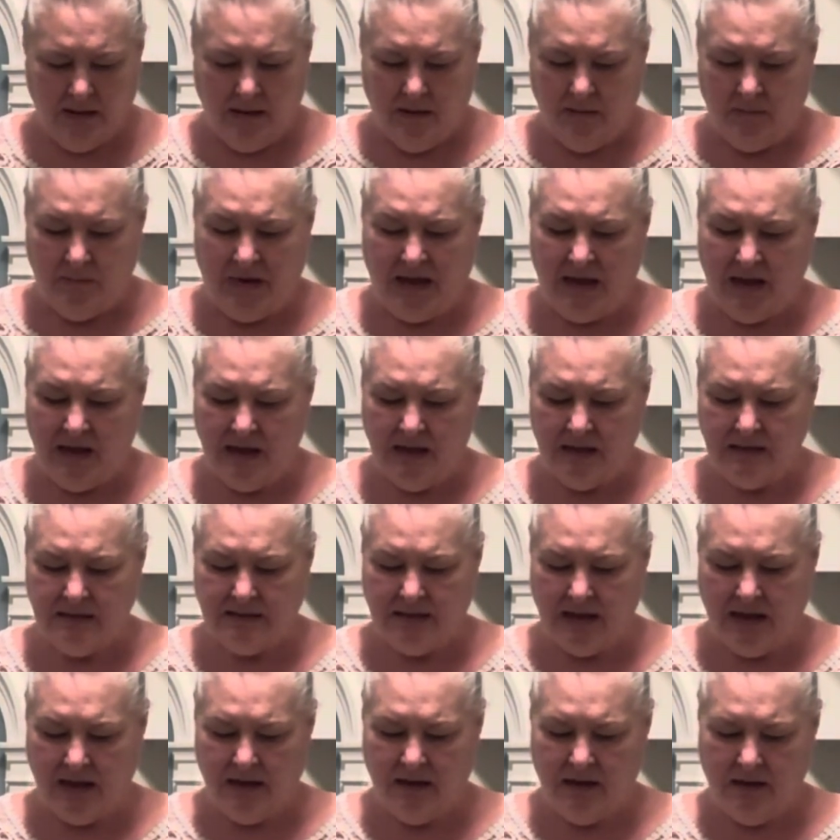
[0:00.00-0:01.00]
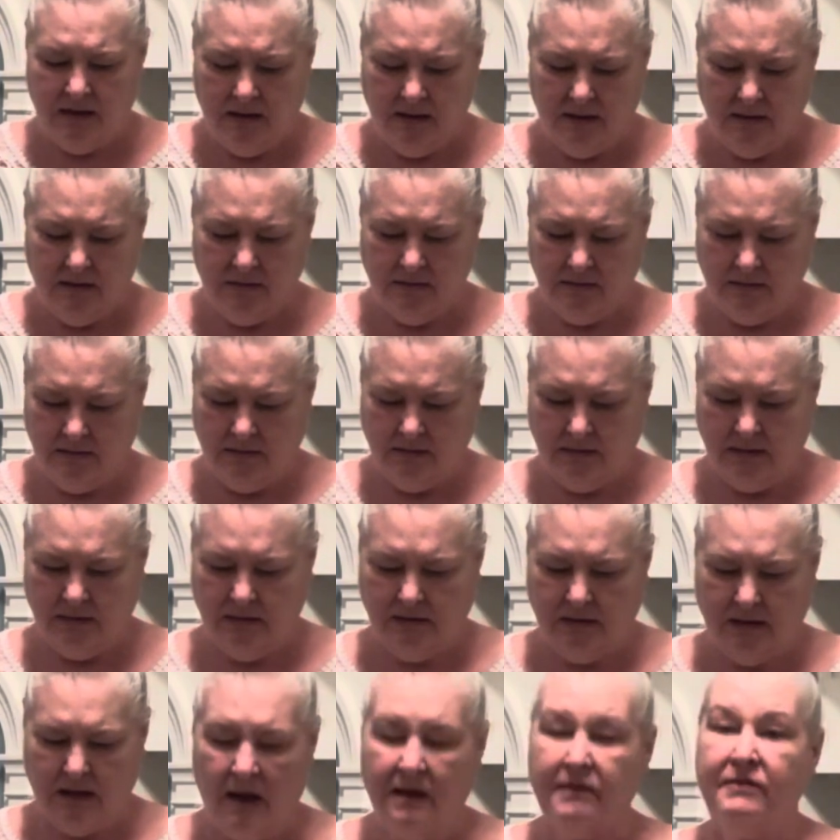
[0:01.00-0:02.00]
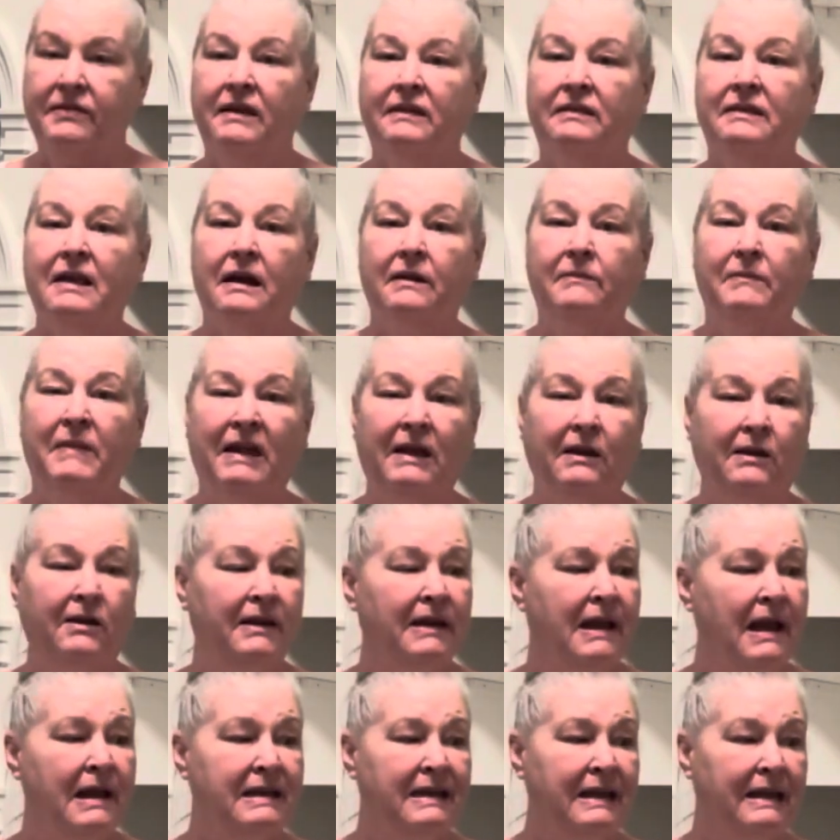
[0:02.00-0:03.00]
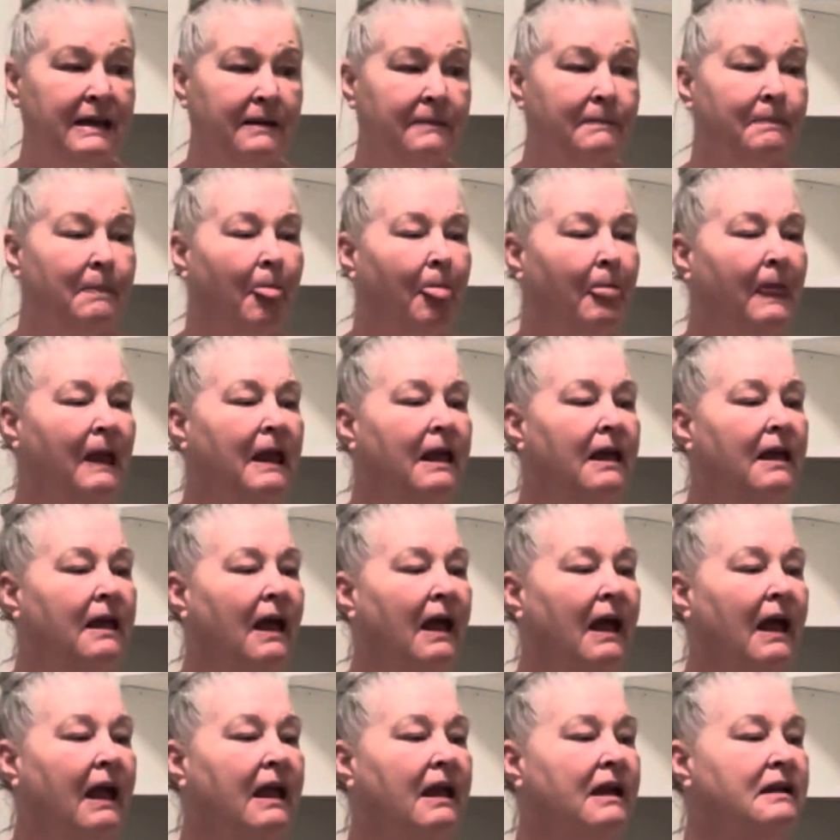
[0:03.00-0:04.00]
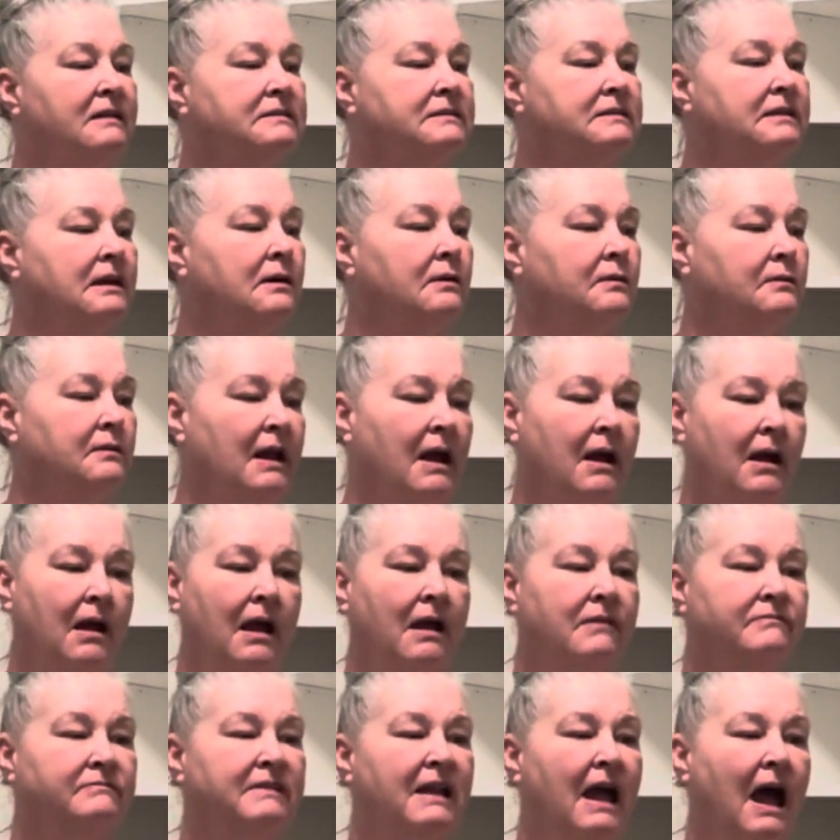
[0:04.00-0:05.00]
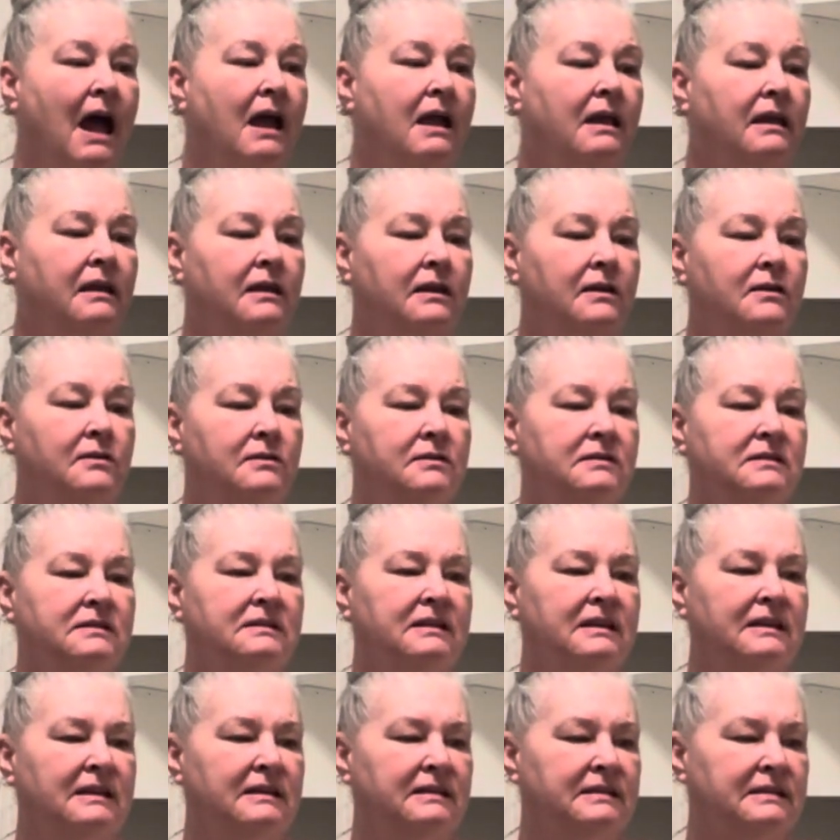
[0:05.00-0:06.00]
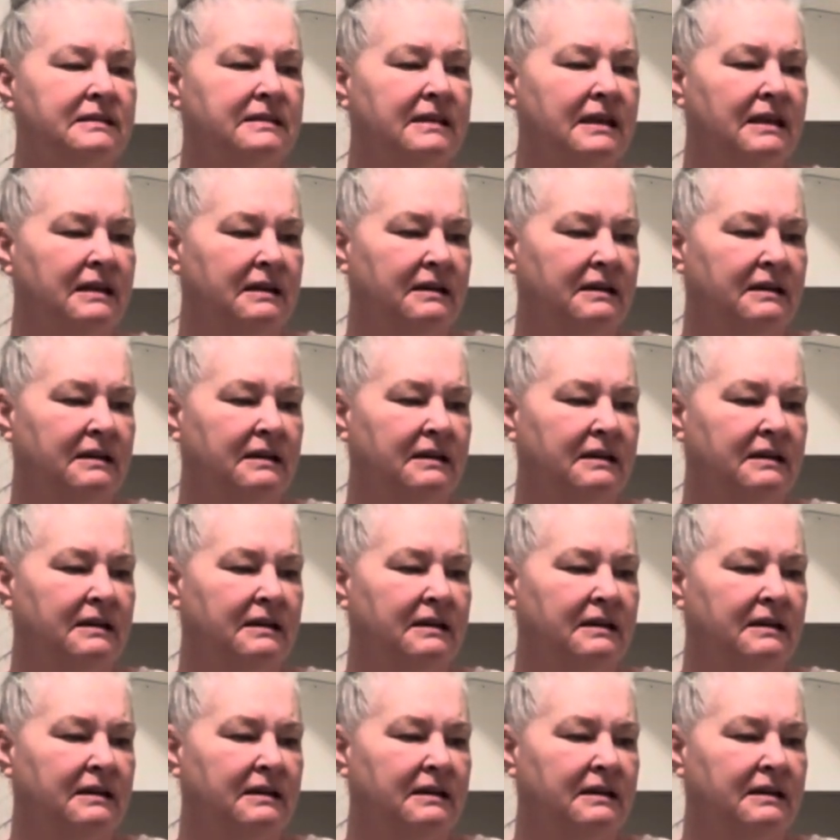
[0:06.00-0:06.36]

because I think that would be a good idea. And so now I've not used this